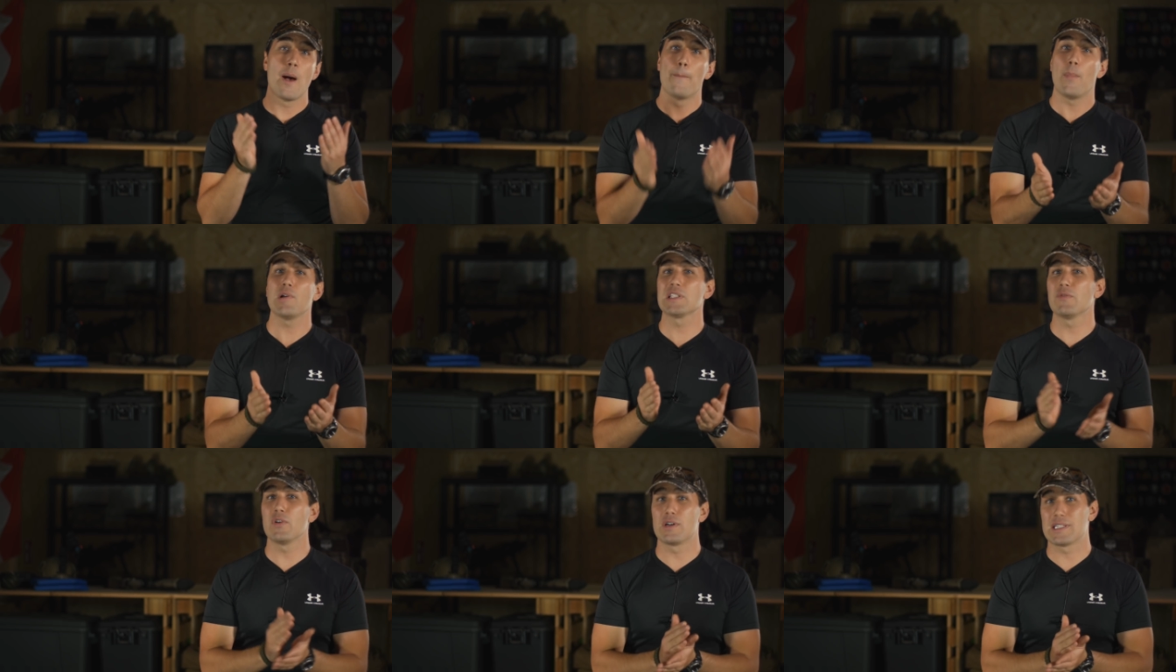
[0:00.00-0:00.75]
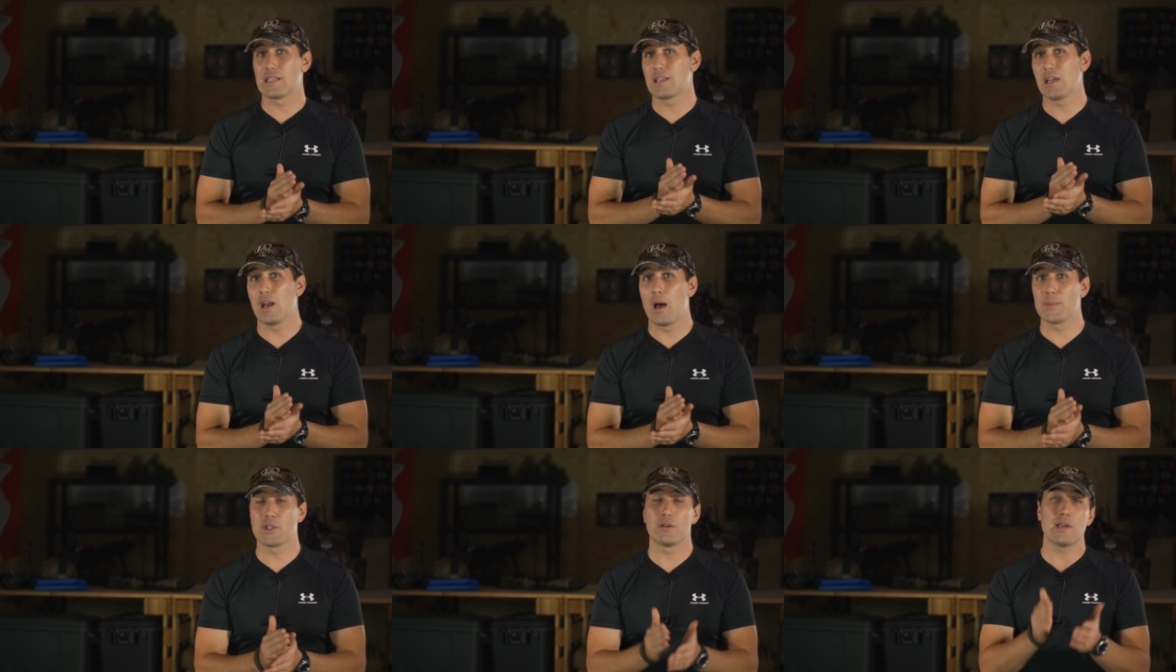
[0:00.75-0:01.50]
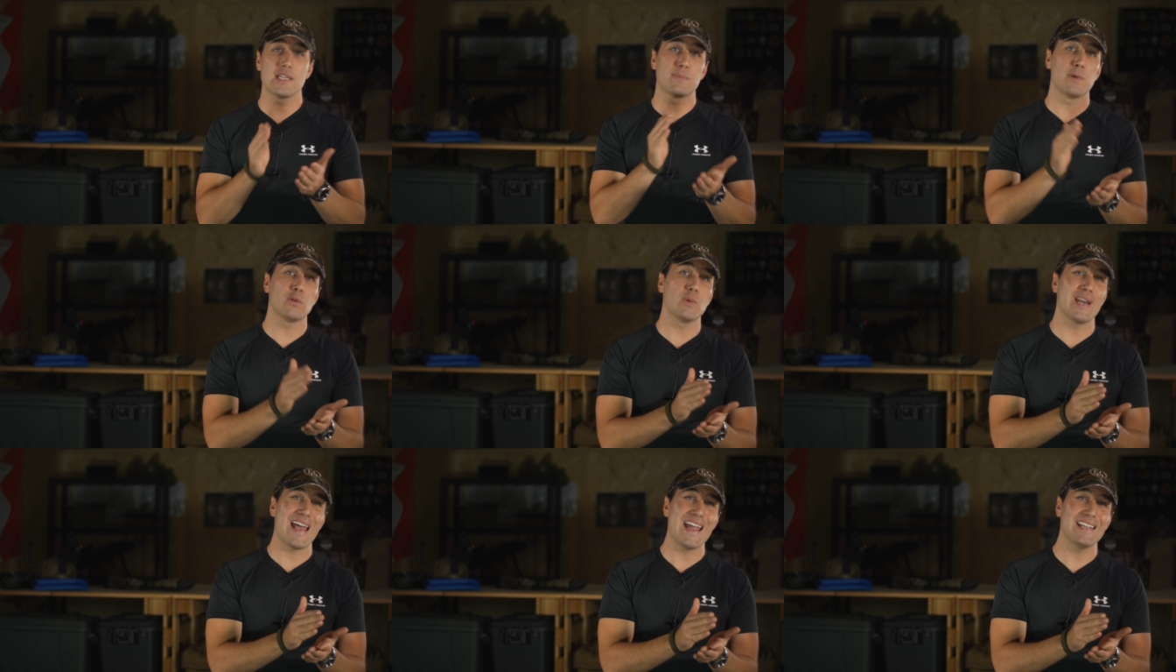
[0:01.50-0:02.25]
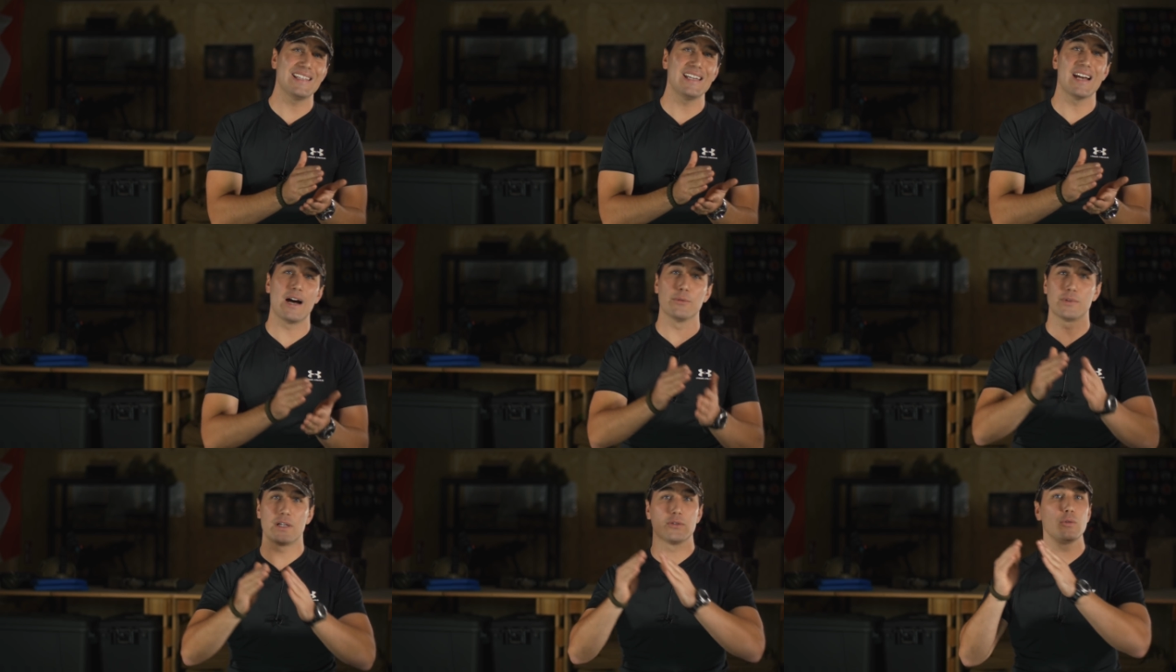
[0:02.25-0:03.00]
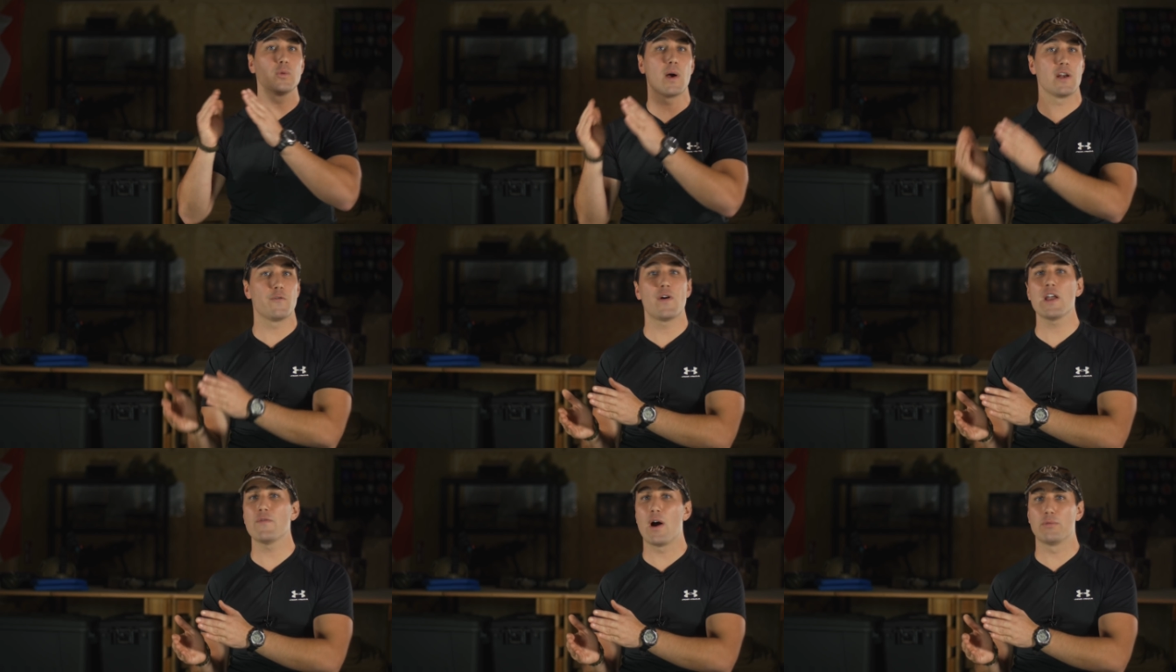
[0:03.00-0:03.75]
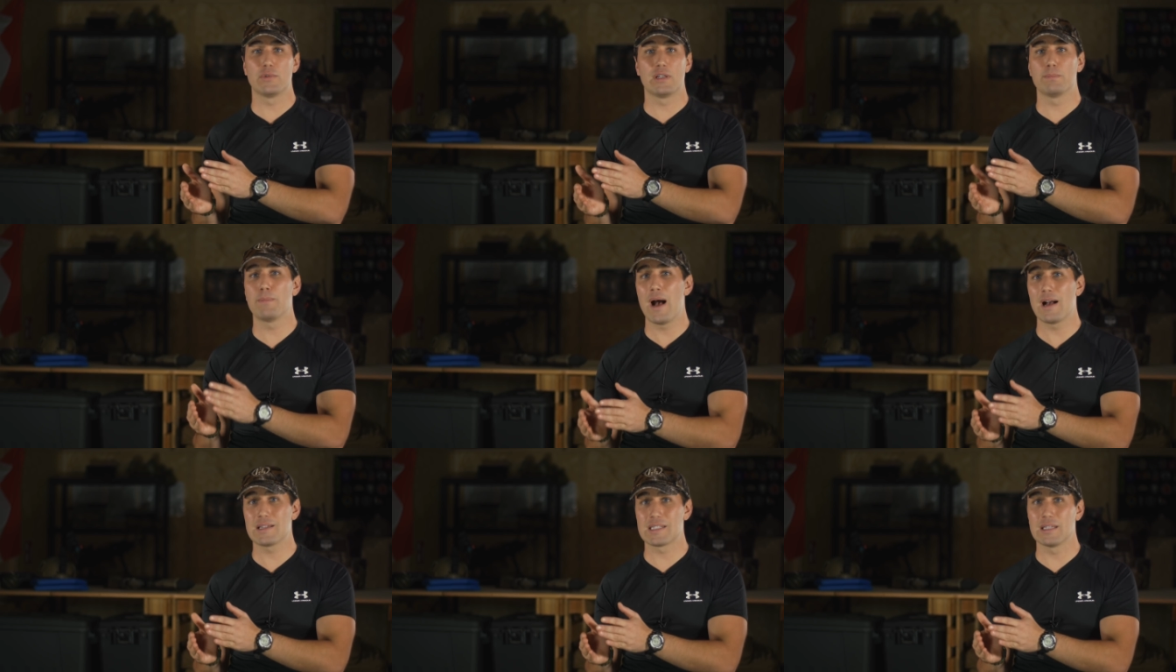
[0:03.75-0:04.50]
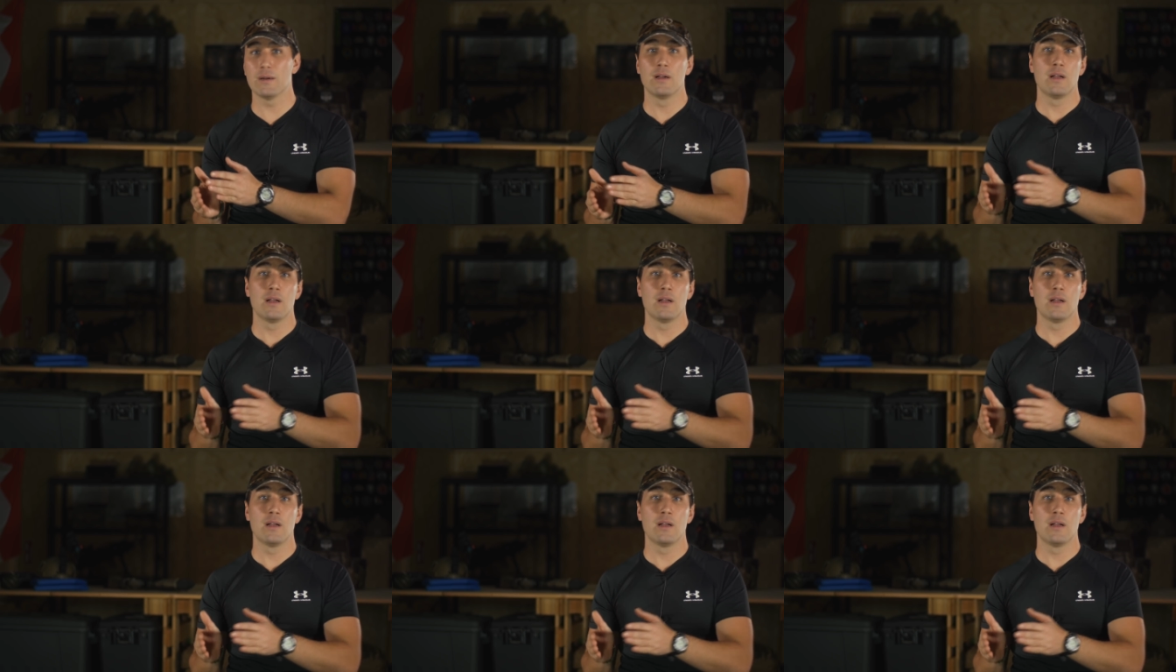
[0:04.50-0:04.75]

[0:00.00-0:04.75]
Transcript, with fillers: most versatile option, is between 1800 to 2500 bucks.